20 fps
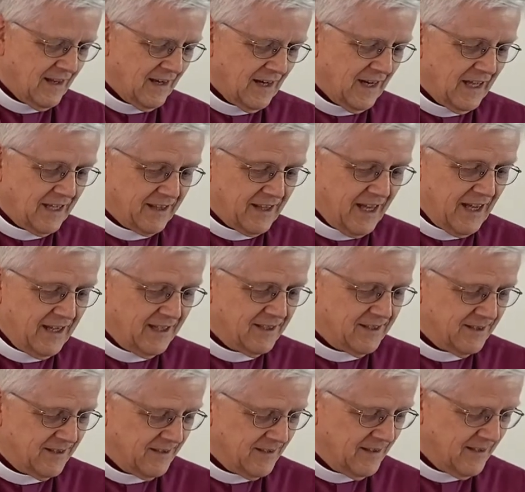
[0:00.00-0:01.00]
like that,
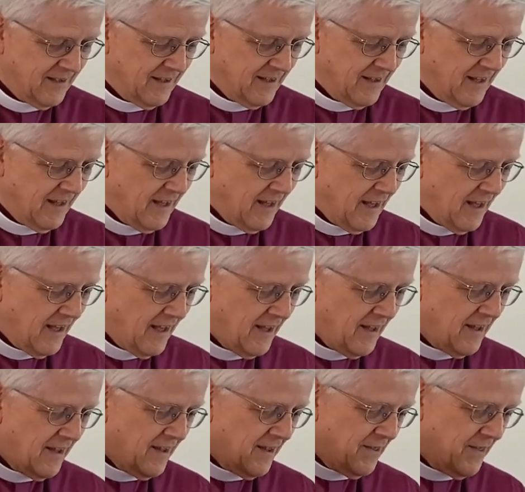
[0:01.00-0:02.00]

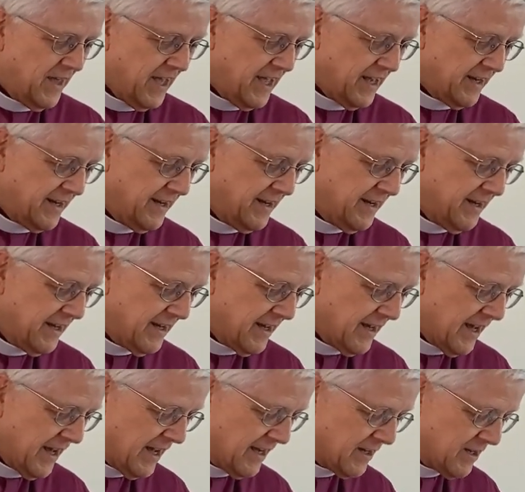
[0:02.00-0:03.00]
then
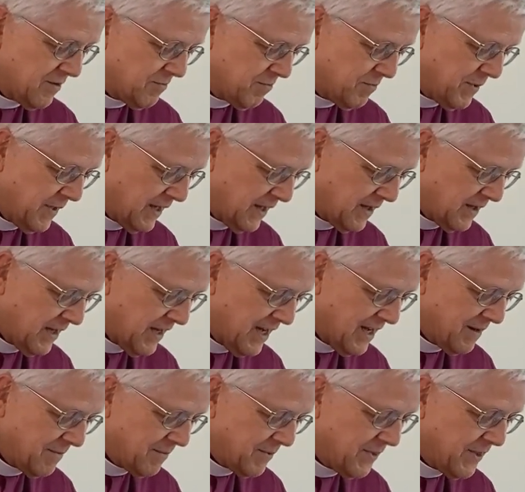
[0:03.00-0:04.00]
I can pick
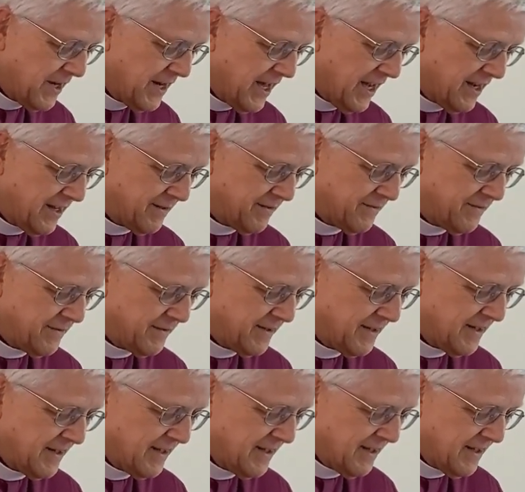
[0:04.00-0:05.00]
up the knife
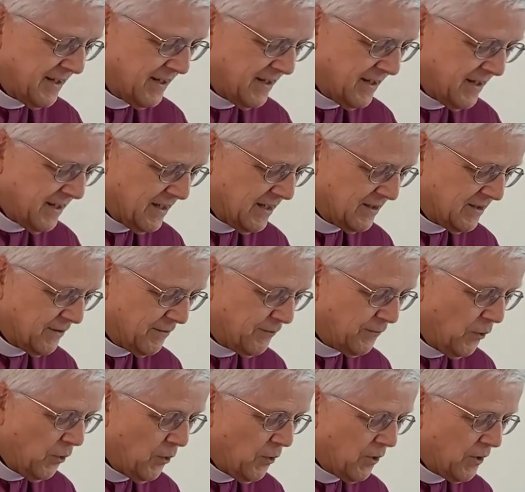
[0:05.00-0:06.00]
and the
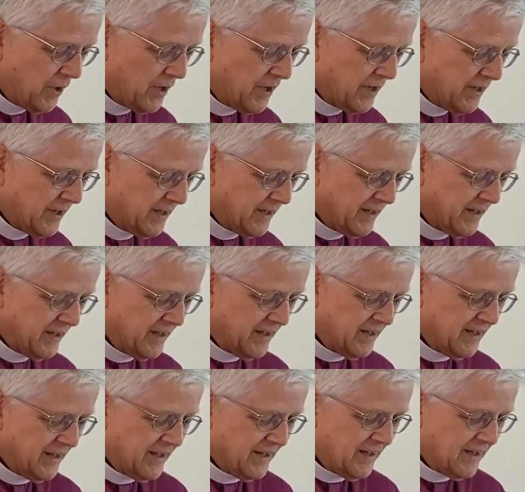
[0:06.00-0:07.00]
fork
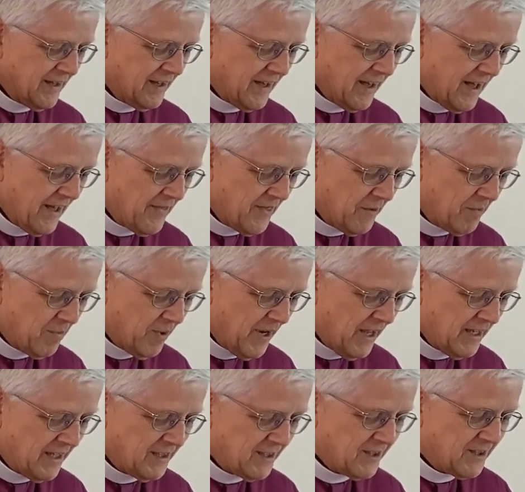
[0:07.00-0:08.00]
and the
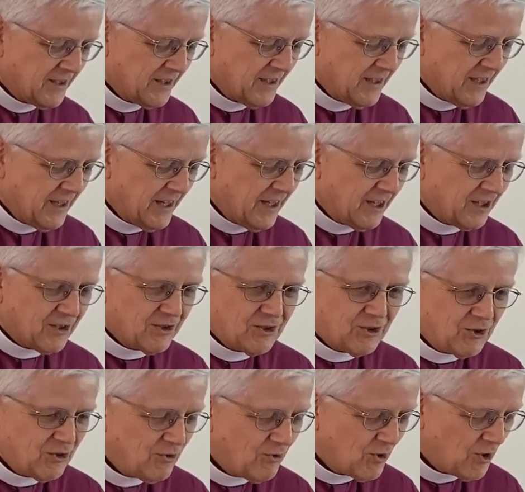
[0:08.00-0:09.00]
plate, and I can
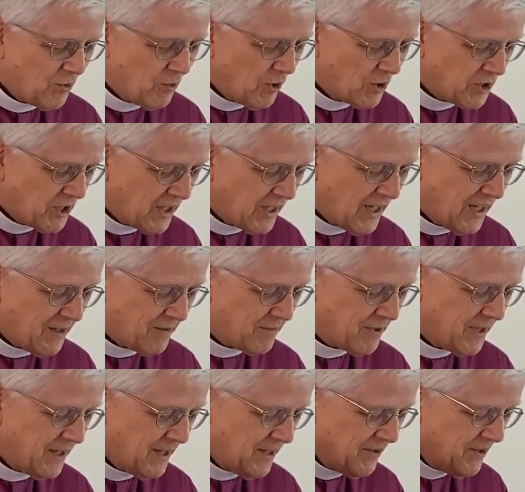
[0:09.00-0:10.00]
do the washing up
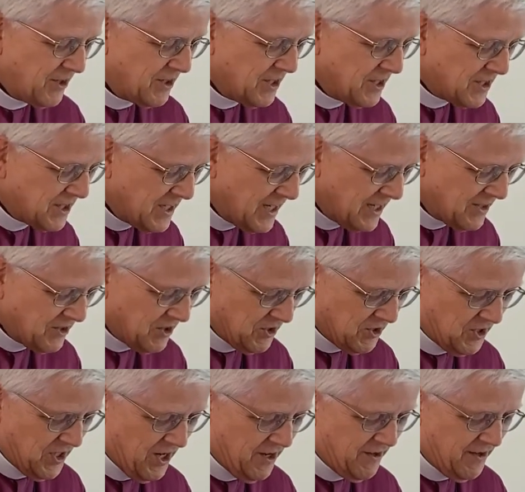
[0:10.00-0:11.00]
that is
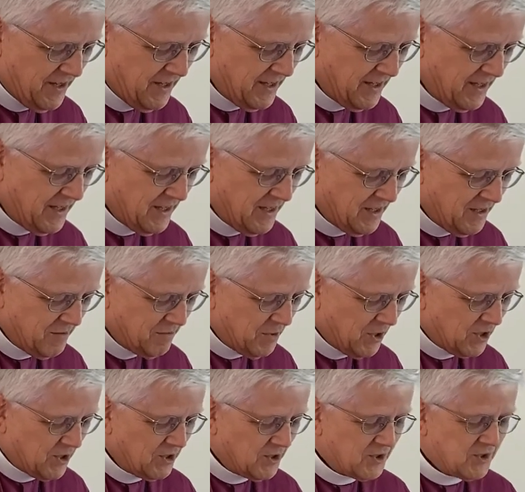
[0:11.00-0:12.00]
necessary
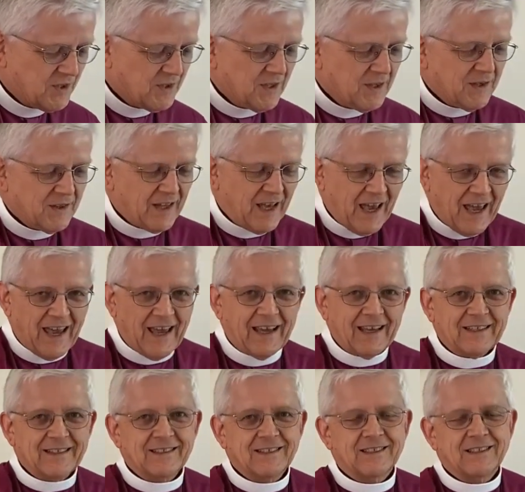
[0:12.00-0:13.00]
because the
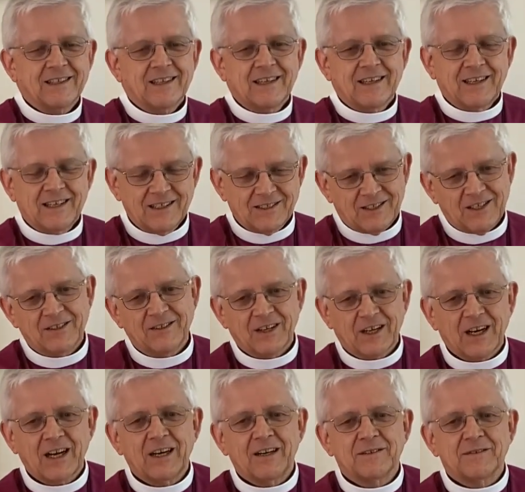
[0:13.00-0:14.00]
hand is in the
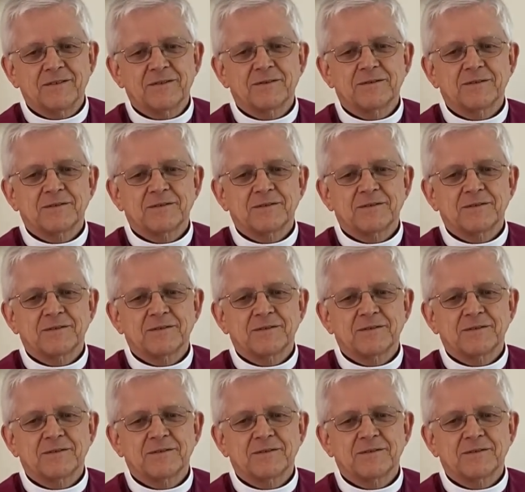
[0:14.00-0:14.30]
glove.